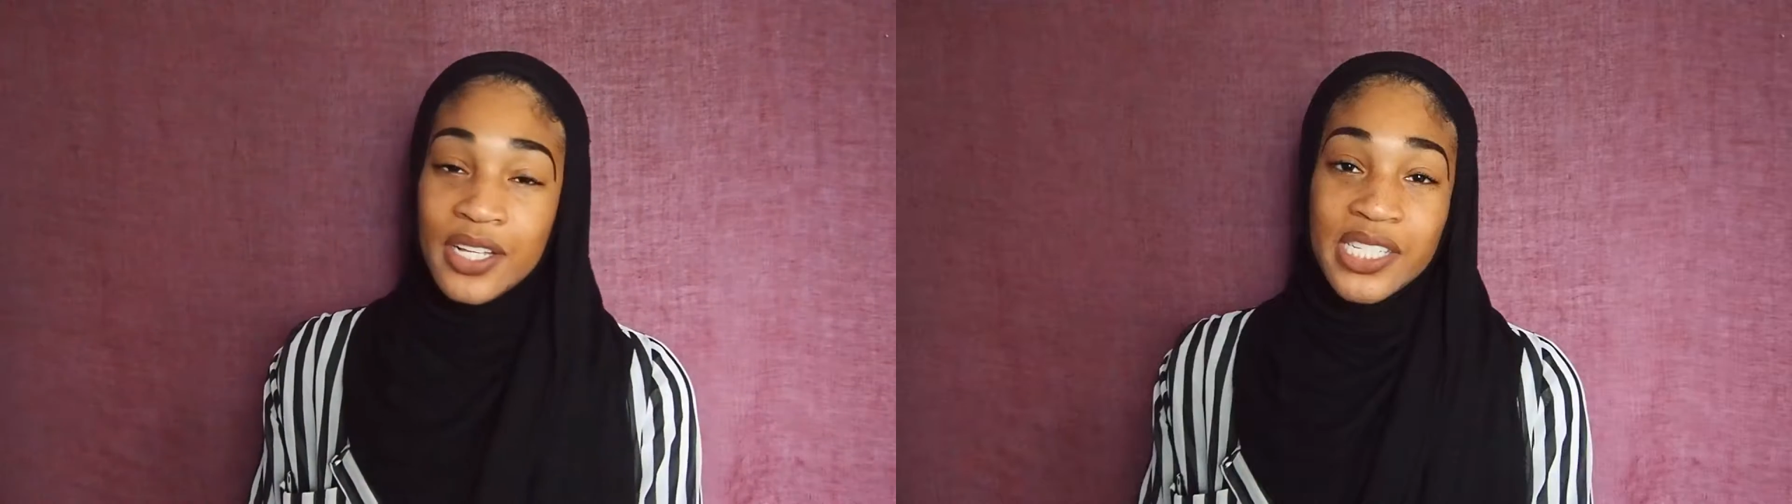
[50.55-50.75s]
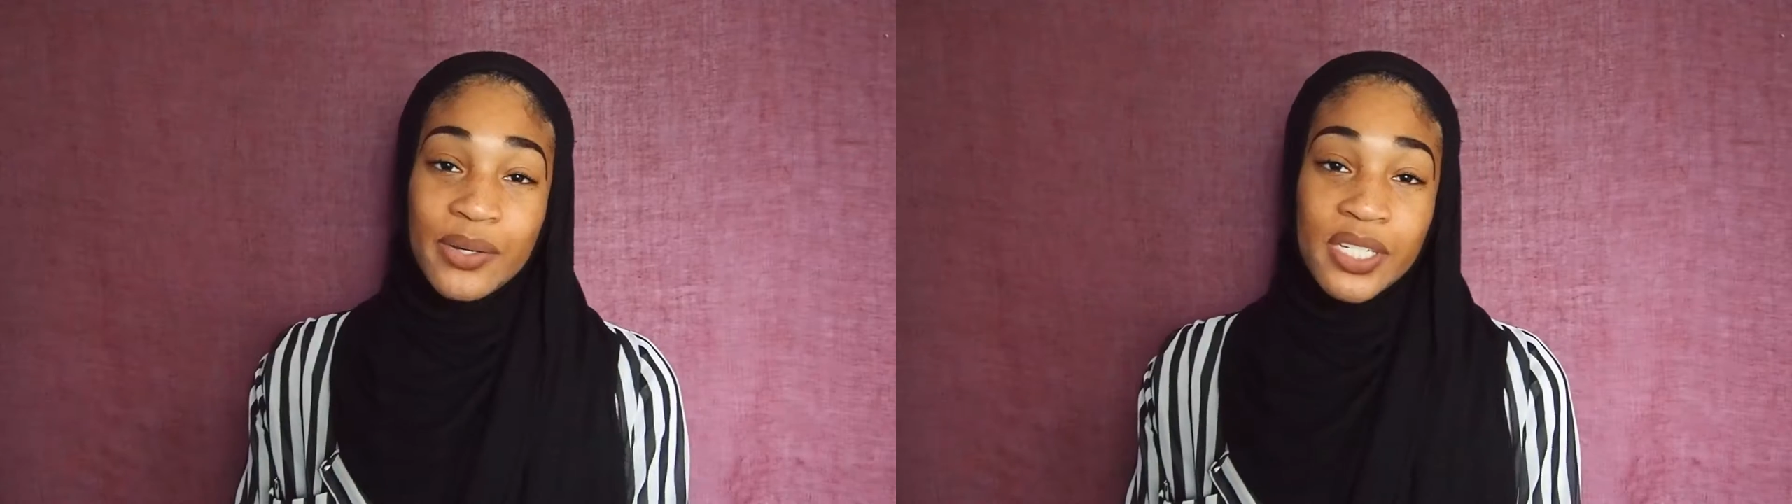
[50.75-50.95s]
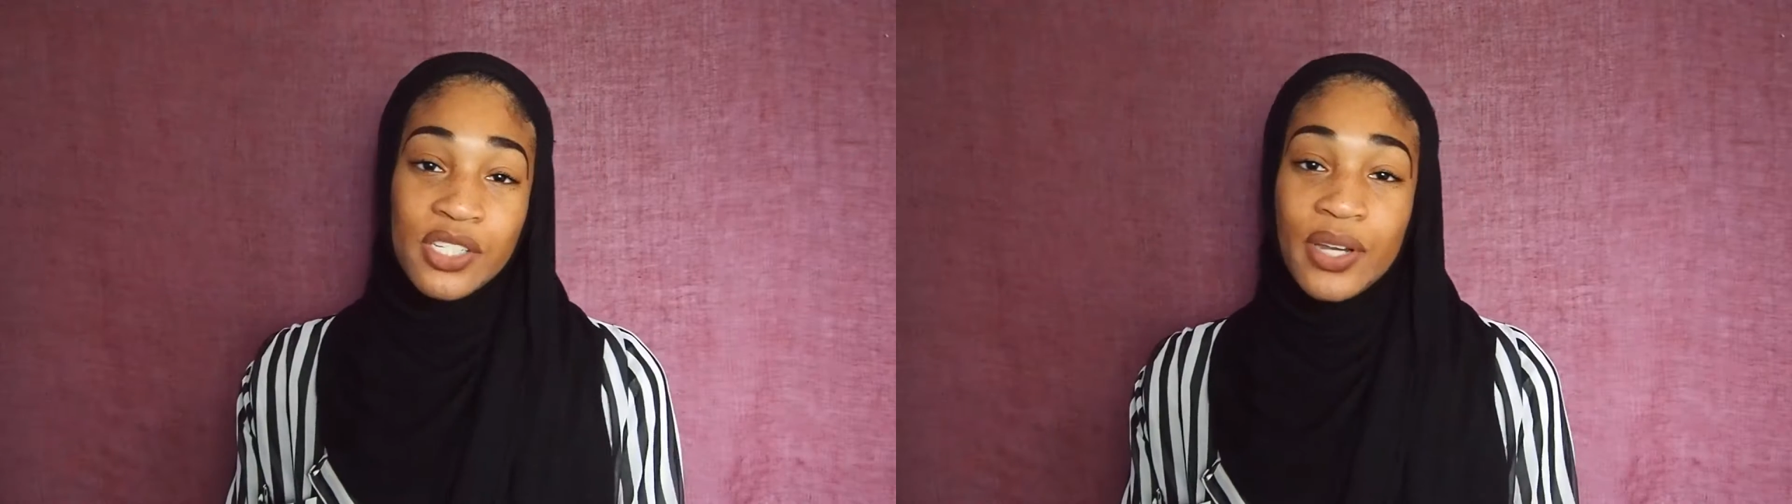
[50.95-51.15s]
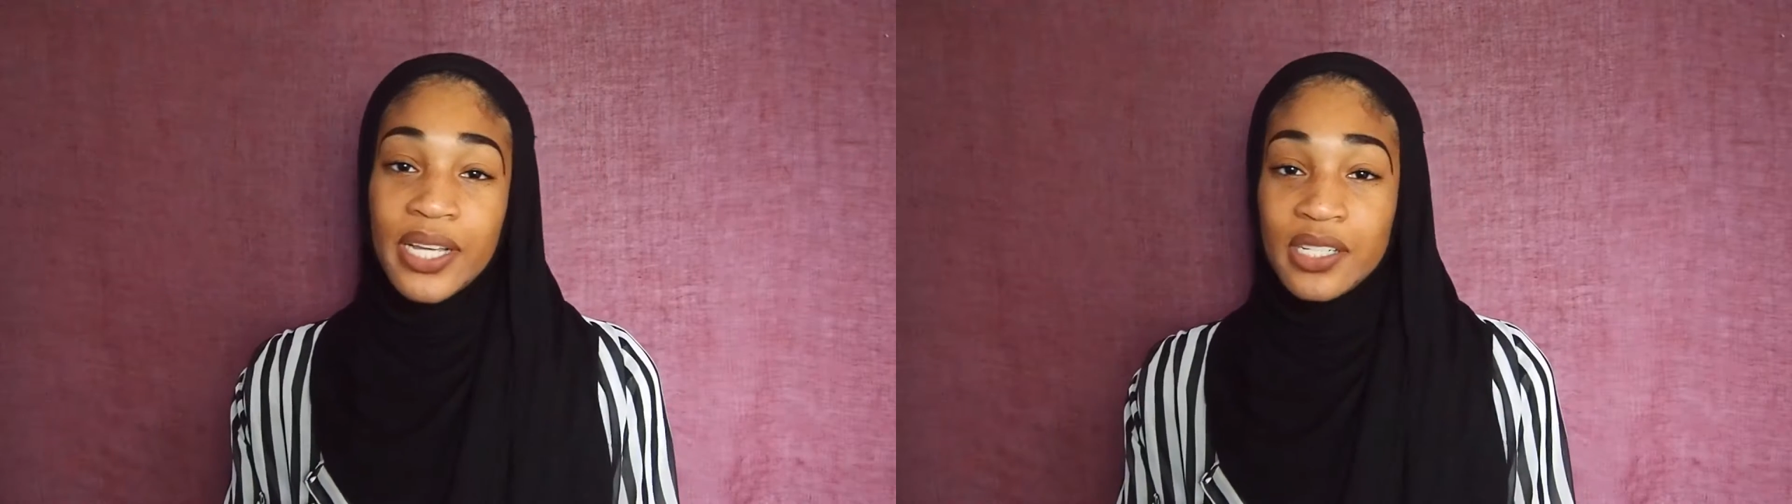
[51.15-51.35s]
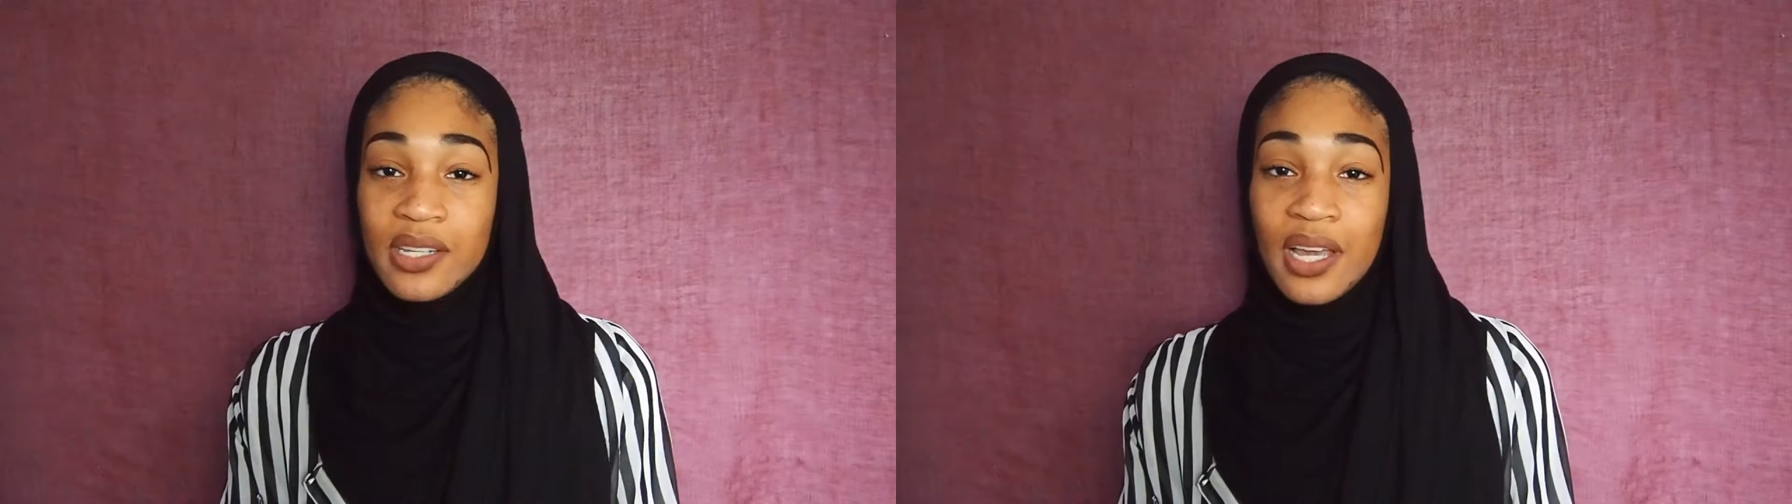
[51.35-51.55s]
So it's
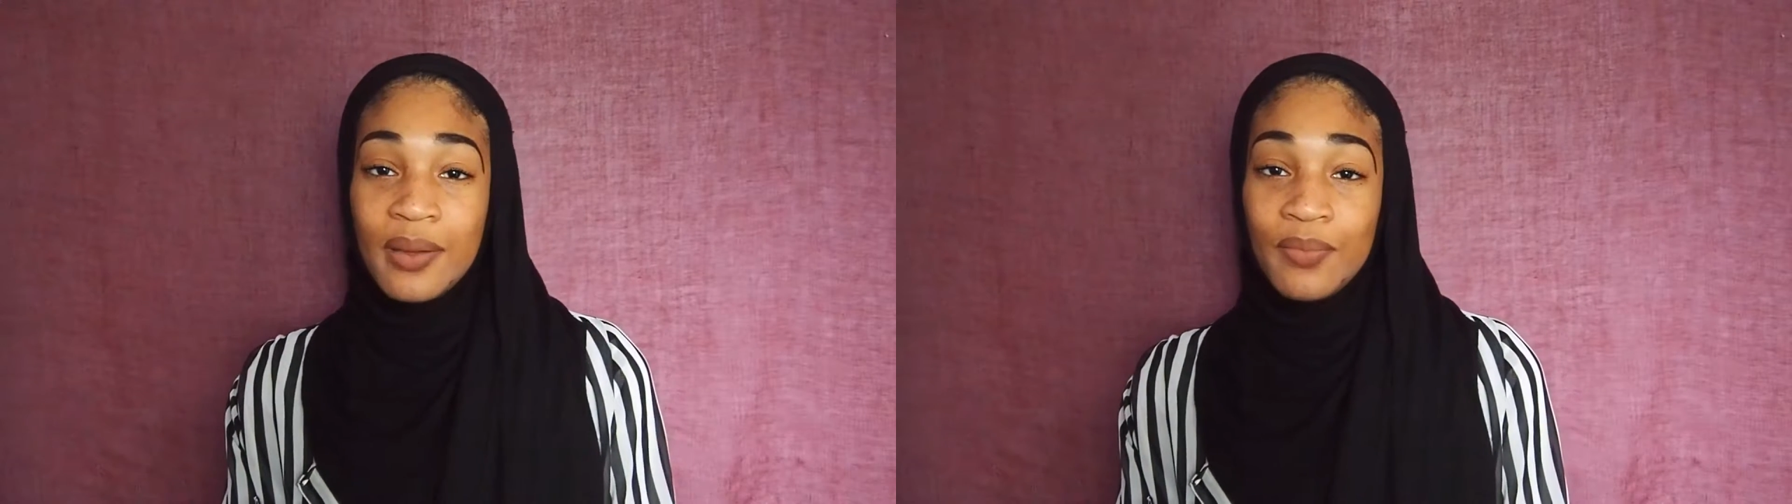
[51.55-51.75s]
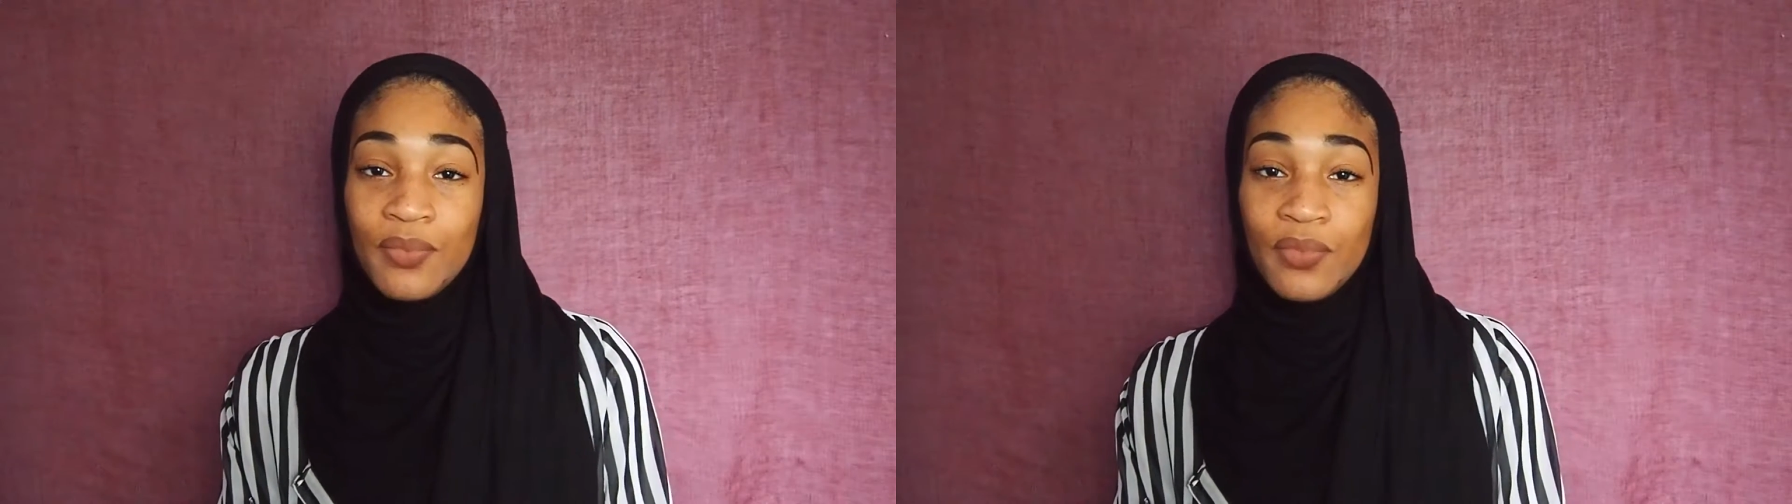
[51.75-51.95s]
straight, so I'm